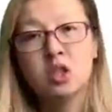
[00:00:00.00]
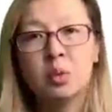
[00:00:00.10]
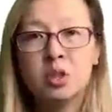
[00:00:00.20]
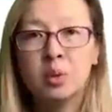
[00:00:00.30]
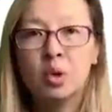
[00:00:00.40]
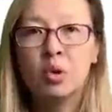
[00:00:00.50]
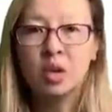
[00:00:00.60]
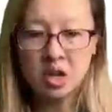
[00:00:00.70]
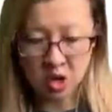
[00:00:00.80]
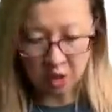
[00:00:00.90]
So what do we
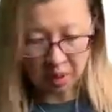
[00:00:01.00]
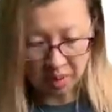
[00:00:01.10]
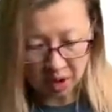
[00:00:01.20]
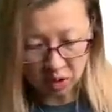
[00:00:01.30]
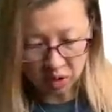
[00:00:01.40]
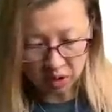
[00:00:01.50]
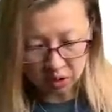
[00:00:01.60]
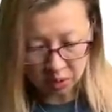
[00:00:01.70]
already know about audits?